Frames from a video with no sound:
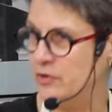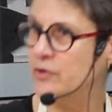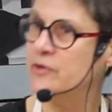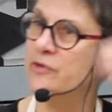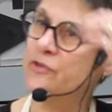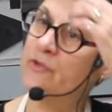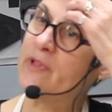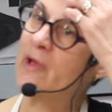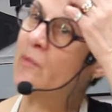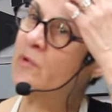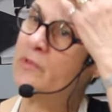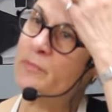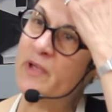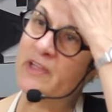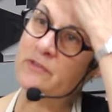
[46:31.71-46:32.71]
you can do that
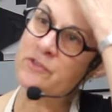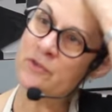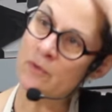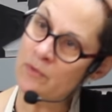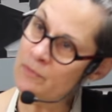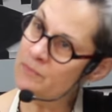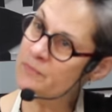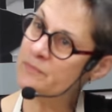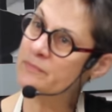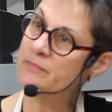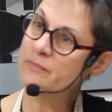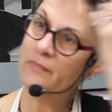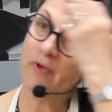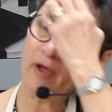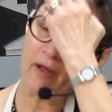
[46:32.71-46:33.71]
with pencil,
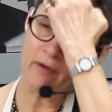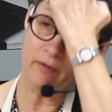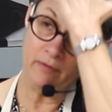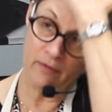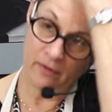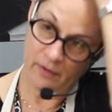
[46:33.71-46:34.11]
okay?